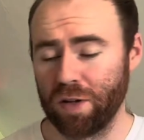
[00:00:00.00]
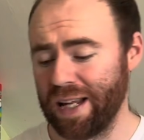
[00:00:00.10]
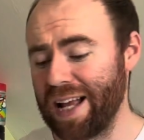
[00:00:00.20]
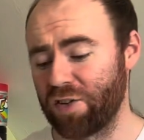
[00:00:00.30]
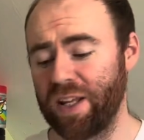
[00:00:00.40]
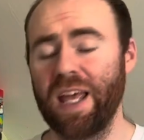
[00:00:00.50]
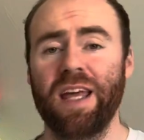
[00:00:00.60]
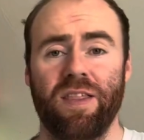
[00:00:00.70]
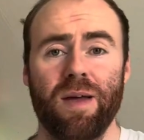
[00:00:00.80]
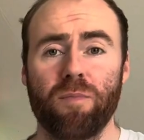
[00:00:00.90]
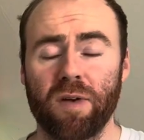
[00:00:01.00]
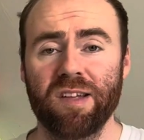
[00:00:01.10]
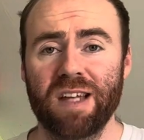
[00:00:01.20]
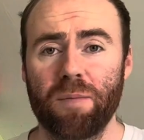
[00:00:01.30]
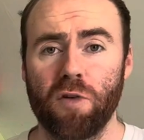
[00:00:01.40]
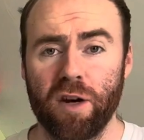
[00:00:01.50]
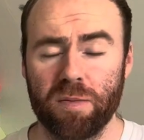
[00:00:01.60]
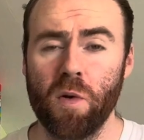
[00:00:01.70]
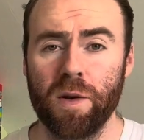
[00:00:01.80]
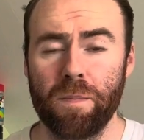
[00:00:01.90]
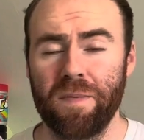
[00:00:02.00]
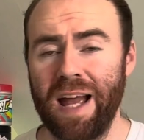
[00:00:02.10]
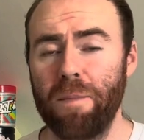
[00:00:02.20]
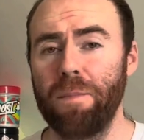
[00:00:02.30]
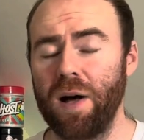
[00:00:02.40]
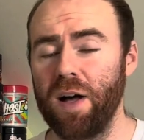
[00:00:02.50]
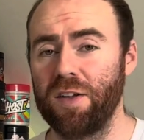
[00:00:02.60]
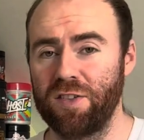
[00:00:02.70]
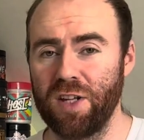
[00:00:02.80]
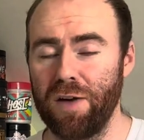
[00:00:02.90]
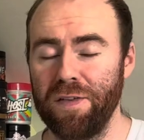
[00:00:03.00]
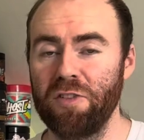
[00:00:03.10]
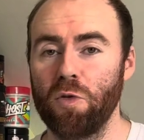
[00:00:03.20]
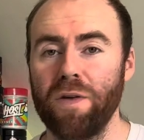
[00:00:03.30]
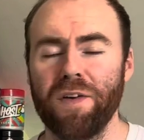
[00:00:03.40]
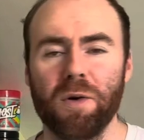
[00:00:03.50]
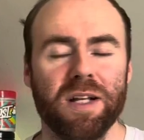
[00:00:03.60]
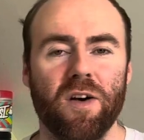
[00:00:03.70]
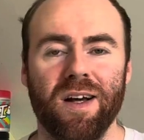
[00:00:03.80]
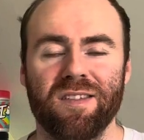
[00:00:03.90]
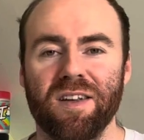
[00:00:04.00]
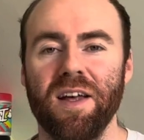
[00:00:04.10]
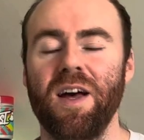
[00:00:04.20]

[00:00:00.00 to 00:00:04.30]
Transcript: And actually, it then brings that price point down per serving to a very nice